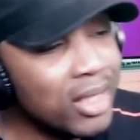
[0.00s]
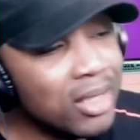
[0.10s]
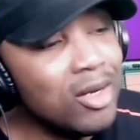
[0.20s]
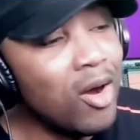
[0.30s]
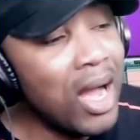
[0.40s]
you
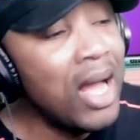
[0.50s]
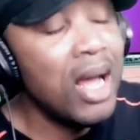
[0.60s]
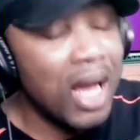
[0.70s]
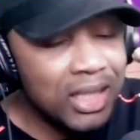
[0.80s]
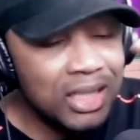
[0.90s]
know,
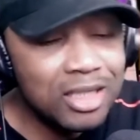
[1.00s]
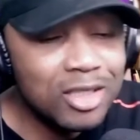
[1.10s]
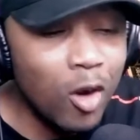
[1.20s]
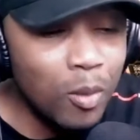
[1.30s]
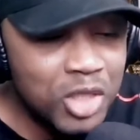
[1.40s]
and this is
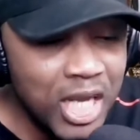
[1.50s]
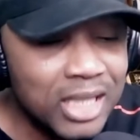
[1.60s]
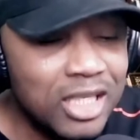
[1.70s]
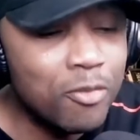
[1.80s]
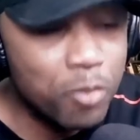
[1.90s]
the
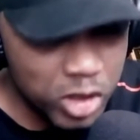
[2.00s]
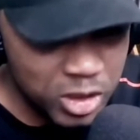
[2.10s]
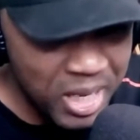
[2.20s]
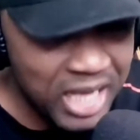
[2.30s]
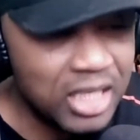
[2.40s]
objective
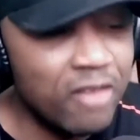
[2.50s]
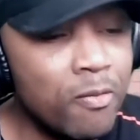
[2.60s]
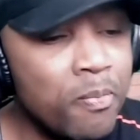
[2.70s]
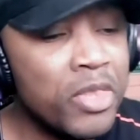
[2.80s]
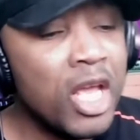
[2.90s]
perspective.
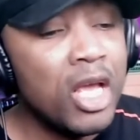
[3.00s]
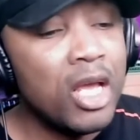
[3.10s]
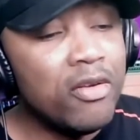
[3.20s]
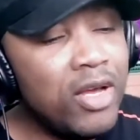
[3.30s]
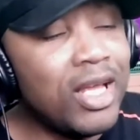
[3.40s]

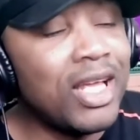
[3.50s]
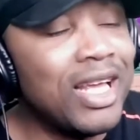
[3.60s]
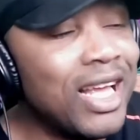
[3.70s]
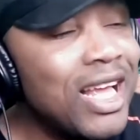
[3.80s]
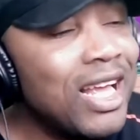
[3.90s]

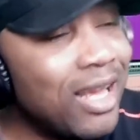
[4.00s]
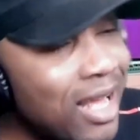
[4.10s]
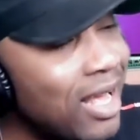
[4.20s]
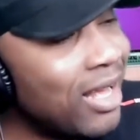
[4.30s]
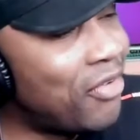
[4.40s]

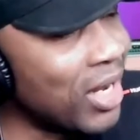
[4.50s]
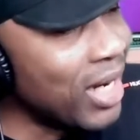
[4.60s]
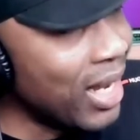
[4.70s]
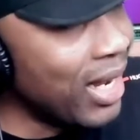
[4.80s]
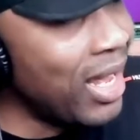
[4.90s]
If
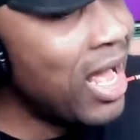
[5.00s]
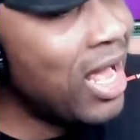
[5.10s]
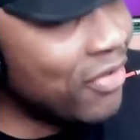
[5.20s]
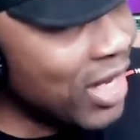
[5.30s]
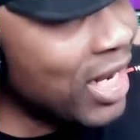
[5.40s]

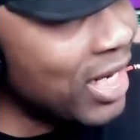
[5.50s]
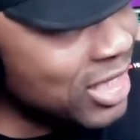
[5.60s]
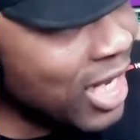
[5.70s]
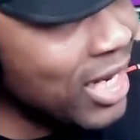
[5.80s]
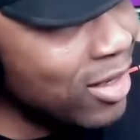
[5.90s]
another
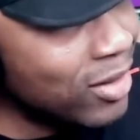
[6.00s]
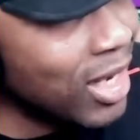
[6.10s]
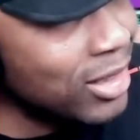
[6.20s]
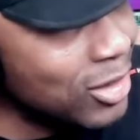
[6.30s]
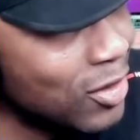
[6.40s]
channel look
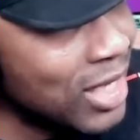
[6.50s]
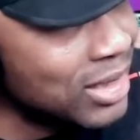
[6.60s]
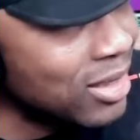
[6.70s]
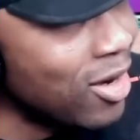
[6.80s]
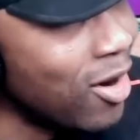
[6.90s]
at you
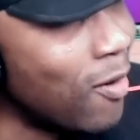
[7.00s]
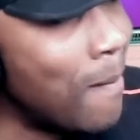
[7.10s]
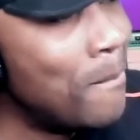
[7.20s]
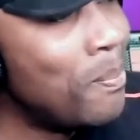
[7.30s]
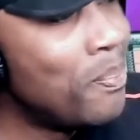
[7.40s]
and say, yo,
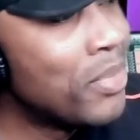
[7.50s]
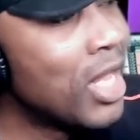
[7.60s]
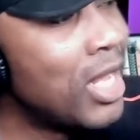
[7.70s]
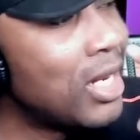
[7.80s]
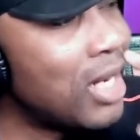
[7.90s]

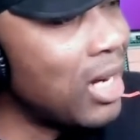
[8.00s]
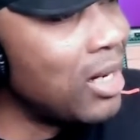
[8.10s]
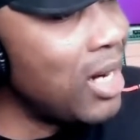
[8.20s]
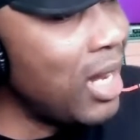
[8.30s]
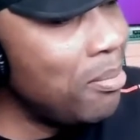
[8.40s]

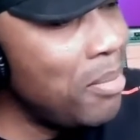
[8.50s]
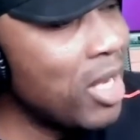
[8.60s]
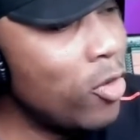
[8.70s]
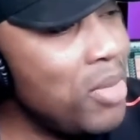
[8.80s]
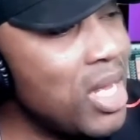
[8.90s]
that
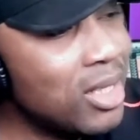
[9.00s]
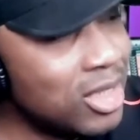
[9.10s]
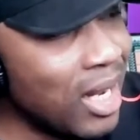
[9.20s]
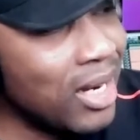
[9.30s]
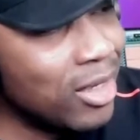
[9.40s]
make me Mingle
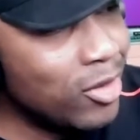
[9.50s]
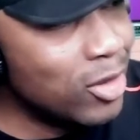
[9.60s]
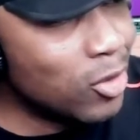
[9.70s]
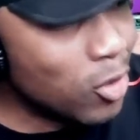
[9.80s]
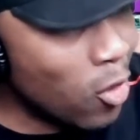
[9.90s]
channel
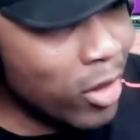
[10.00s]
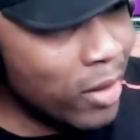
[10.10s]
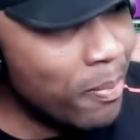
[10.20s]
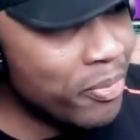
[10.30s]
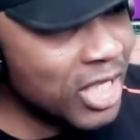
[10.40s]
doing too good.
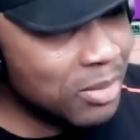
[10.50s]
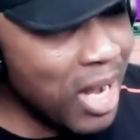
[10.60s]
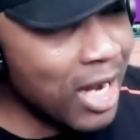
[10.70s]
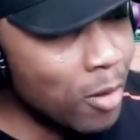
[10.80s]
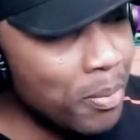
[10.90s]

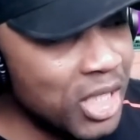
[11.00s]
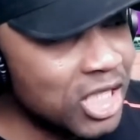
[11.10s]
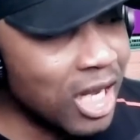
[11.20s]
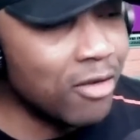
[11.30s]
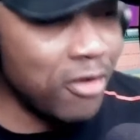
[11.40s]
My
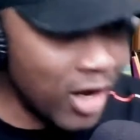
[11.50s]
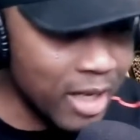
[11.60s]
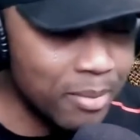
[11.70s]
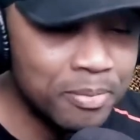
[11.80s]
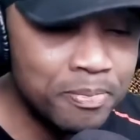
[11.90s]
competition, fuck
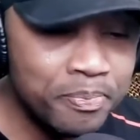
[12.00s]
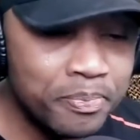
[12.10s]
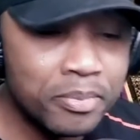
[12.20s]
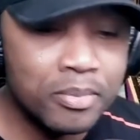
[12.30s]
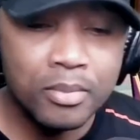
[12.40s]
him.
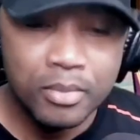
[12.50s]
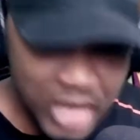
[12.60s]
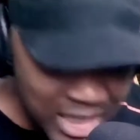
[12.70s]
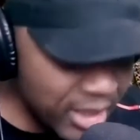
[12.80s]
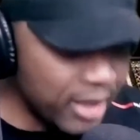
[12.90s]

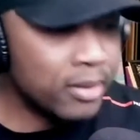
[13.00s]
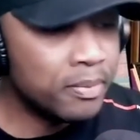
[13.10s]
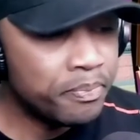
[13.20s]
That's it.